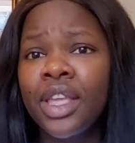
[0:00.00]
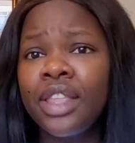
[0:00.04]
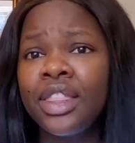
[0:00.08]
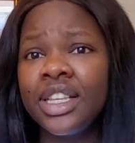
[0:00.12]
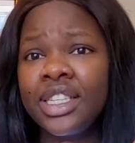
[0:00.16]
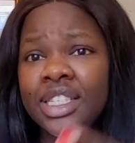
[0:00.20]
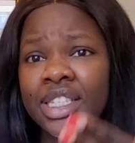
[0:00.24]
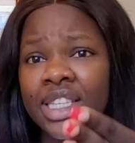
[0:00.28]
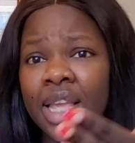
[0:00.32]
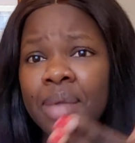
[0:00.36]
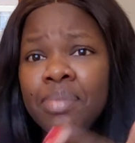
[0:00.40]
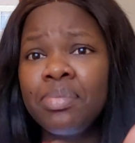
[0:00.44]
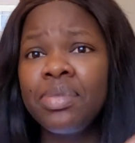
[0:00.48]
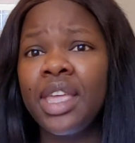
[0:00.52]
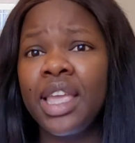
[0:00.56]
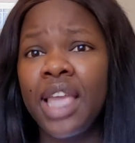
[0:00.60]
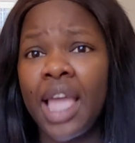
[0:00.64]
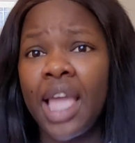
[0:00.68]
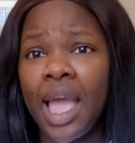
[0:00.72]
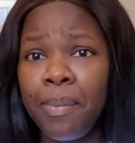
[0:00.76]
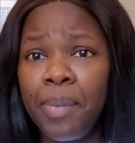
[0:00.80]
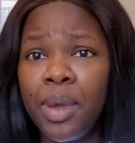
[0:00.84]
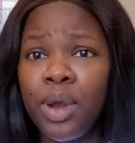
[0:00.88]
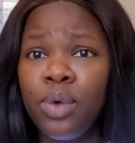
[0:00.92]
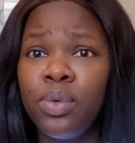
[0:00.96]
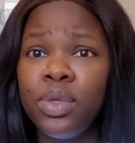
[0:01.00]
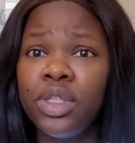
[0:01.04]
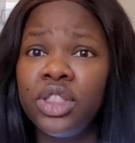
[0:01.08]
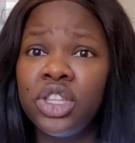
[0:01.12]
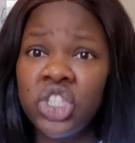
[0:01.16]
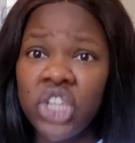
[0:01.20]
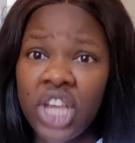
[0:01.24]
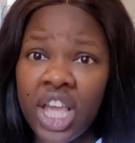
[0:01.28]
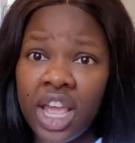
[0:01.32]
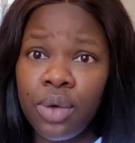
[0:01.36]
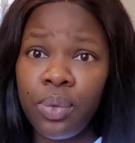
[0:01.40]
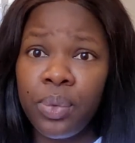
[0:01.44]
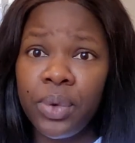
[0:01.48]
The same thing happened with
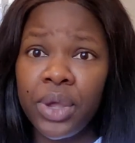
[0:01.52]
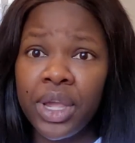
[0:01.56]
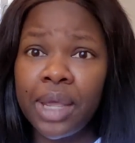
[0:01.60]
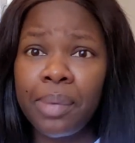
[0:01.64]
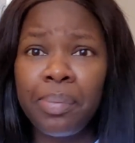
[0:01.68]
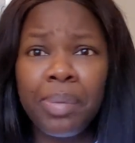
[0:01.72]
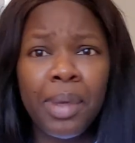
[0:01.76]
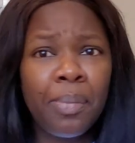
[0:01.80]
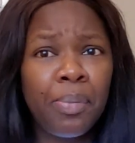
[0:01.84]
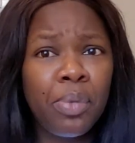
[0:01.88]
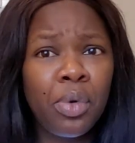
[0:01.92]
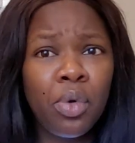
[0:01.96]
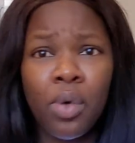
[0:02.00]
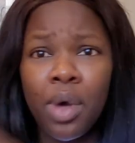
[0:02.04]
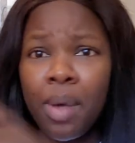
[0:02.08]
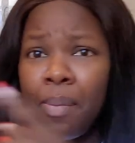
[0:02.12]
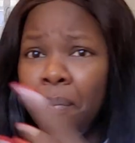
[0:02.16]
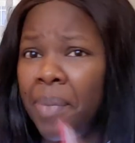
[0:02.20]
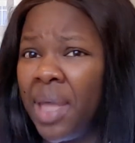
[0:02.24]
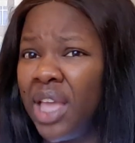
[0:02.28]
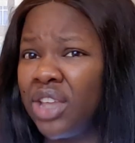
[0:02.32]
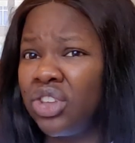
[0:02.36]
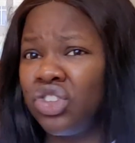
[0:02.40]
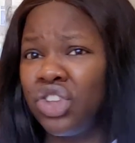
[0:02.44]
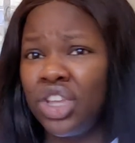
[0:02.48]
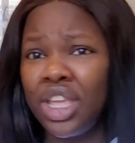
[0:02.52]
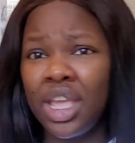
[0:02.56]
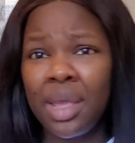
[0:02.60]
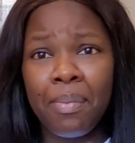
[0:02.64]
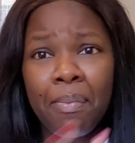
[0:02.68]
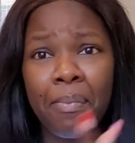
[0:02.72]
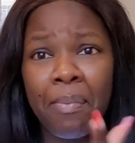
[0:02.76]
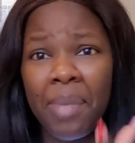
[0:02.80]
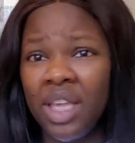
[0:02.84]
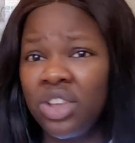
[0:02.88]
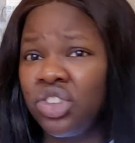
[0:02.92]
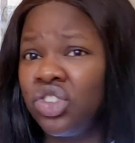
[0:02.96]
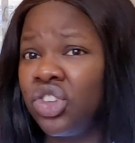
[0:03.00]
Chadwick. People were bashing
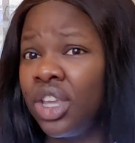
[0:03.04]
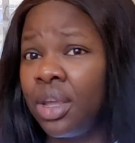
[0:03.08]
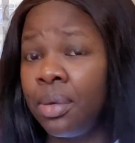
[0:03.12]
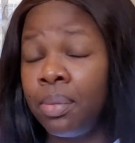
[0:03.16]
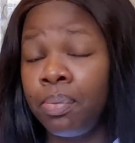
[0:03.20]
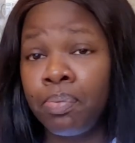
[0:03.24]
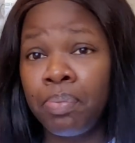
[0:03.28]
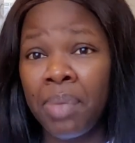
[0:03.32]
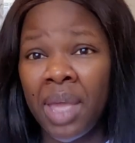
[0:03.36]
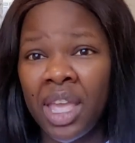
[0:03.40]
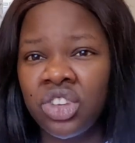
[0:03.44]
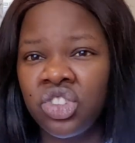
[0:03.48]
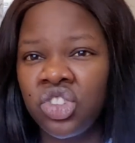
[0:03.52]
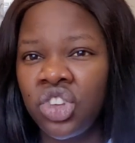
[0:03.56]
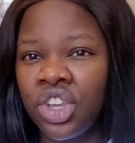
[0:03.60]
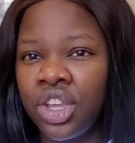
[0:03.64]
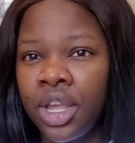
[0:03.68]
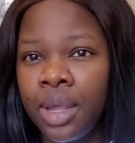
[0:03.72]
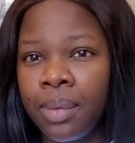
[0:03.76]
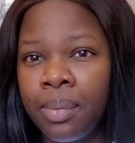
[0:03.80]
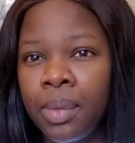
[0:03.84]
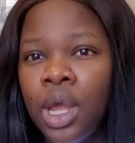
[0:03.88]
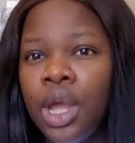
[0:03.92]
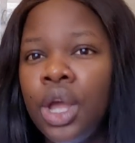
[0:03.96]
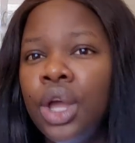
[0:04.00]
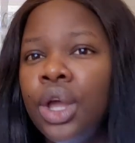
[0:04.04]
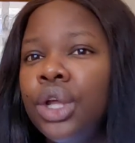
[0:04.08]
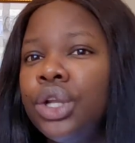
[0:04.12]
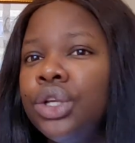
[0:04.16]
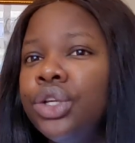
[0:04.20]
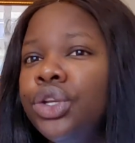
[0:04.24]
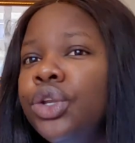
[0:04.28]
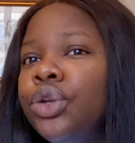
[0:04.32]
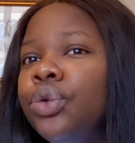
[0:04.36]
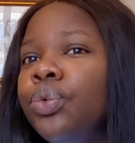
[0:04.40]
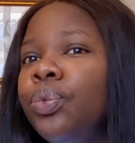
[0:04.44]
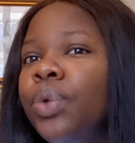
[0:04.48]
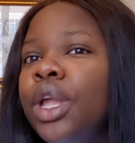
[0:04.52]
him, bashing him, bashing him.
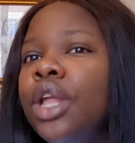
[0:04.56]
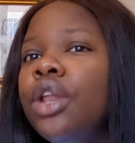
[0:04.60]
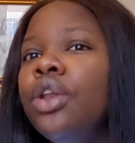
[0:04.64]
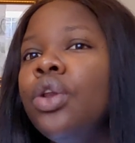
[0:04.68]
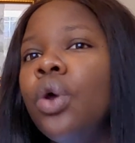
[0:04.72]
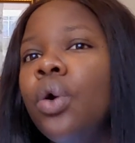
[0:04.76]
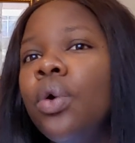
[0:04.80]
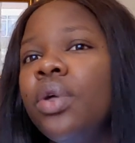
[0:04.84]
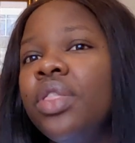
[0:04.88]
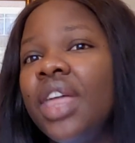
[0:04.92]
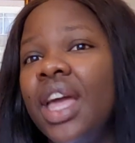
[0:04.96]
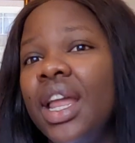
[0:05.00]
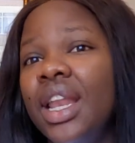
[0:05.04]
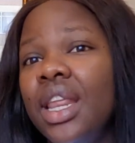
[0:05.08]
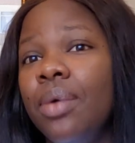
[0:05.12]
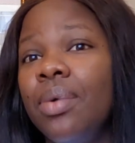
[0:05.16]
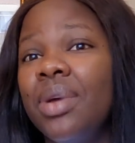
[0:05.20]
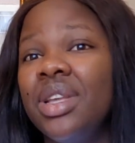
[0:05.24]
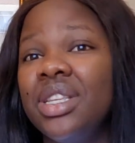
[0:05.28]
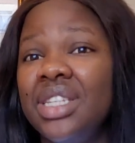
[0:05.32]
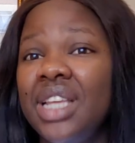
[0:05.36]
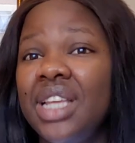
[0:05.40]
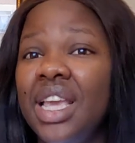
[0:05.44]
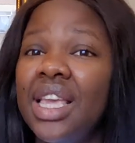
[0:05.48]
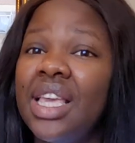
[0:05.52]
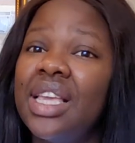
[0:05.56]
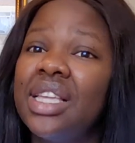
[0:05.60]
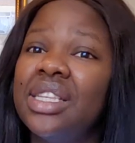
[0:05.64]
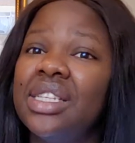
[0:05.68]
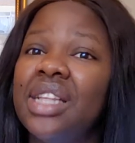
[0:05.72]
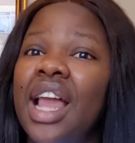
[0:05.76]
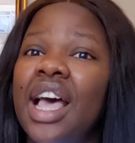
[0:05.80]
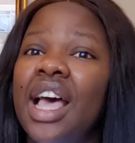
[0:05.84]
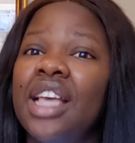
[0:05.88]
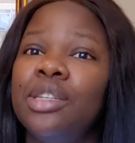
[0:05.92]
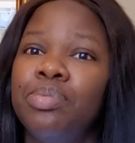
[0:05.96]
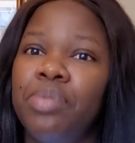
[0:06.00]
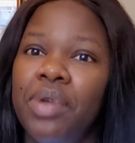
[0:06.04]
Did we know that he was taking his
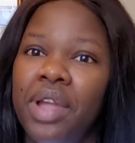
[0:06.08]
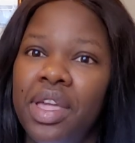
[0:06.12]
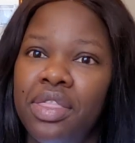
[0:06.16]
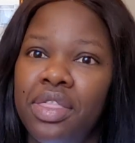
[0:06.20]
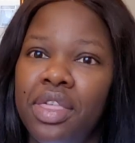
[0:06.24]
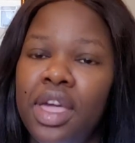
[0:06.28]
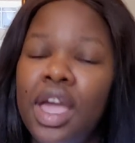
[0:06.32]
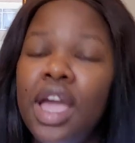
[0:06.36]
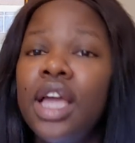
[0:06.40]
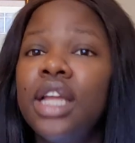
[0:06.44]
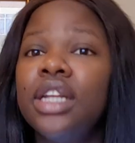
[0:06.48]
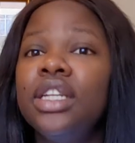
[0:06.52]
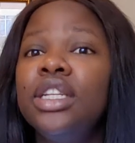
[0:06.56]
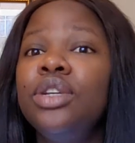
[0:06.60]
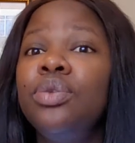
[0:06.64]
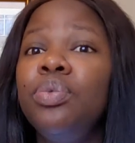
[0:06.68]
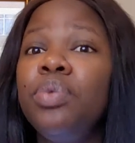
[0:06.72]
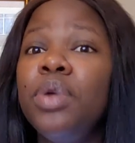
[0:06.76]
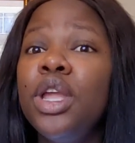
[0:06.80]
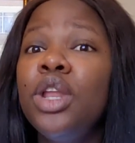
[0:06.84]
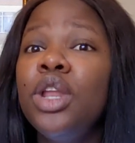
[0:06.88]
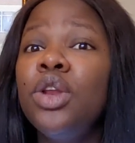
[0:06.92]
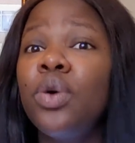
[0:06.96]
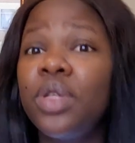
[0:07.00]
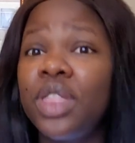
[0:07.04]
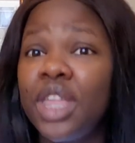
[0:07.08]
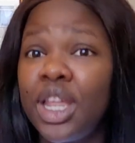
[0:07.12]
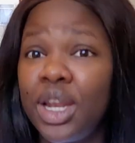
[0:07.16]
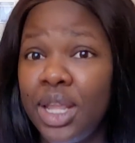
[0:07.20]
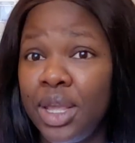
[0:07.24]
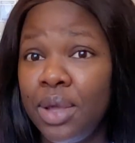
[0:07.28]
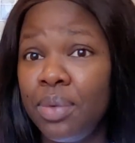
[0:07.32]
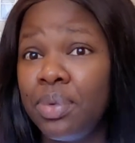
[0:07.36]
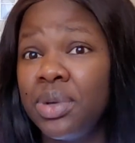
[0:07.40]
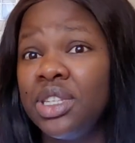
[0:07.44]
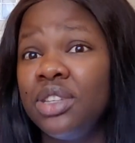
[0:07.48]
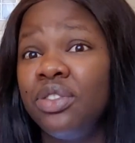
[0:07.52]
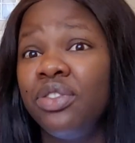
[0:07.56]
last breath? Did we know that
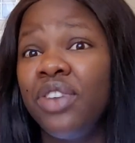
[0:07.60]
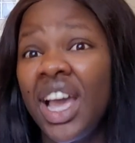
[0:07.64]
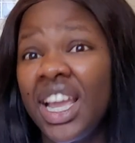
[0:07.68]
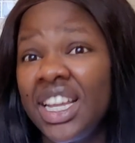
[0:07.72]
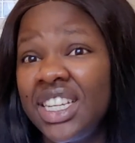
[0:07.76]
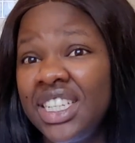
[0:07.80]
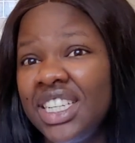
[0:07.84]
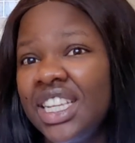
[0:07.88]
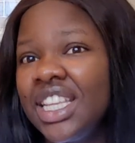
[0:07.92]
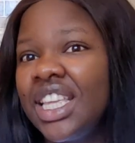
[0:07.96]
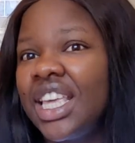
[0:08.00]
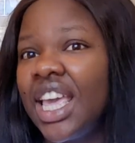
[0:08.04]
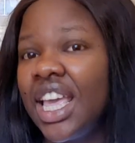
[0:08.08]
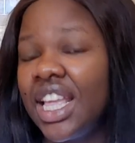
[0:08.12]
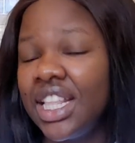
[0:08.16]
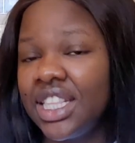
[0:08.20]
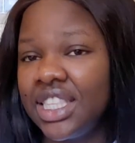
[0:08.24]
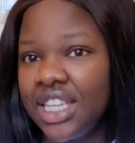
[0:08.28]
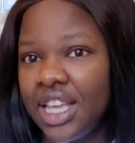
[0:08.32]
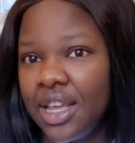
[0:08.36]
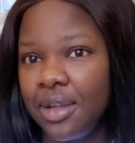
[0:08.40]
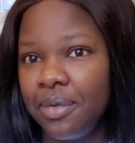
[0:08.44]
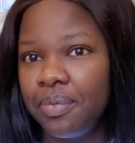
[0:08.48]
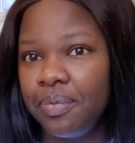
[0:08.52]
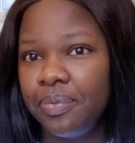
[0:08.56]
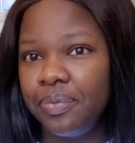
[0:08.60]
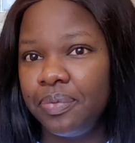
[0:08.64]
he was fighting cancer?